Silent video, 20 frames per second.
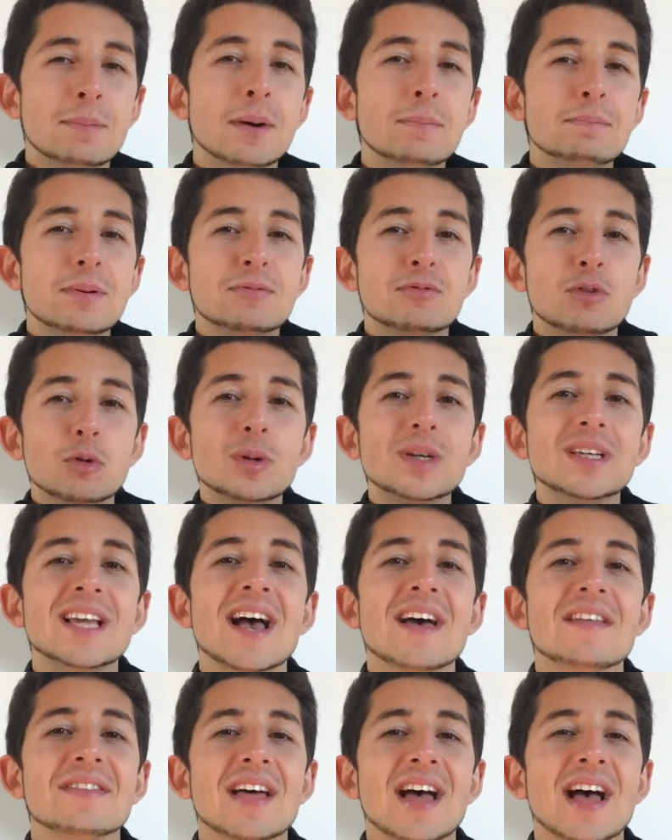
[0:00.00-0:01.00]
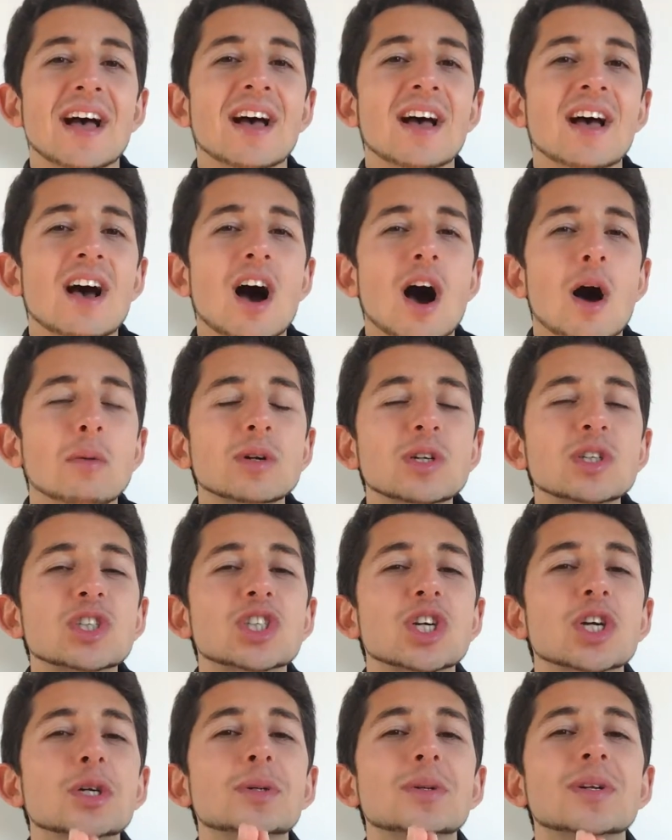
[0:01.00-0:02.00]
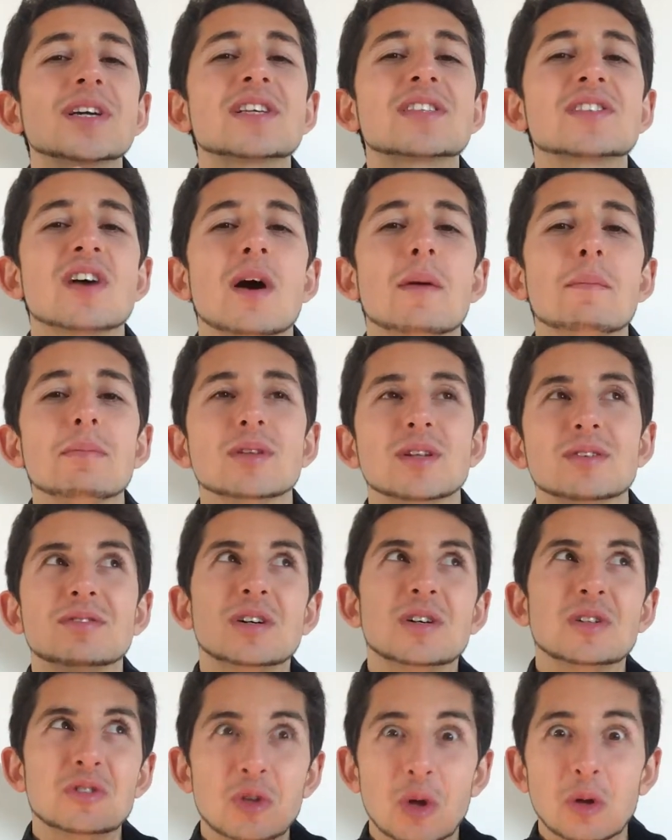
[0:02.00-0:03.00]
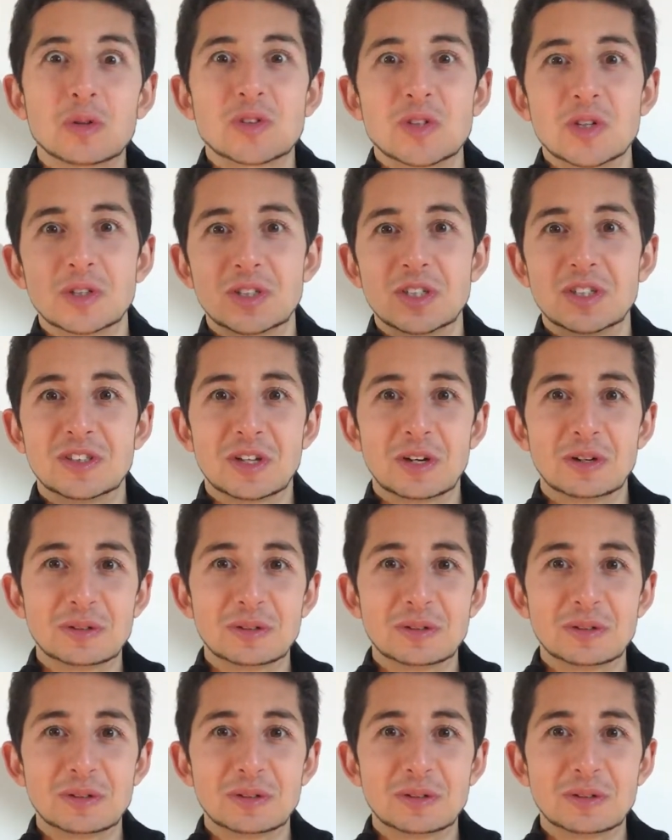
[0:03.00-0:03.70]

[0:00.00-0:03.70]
But before we get there, I want to show you an example of not so good